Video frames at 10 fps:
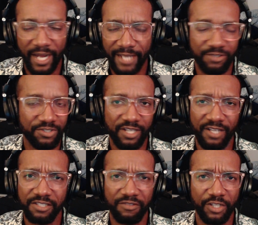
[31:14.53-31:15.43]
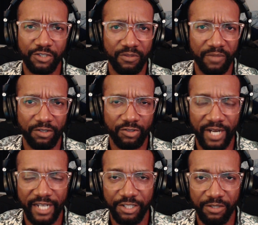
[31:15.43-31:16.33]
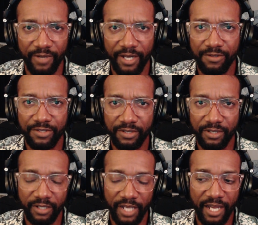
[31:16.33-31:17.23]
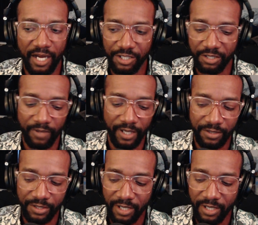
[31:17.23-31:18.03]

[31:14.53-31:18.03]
there's tons of instrumental track generators, AI generators,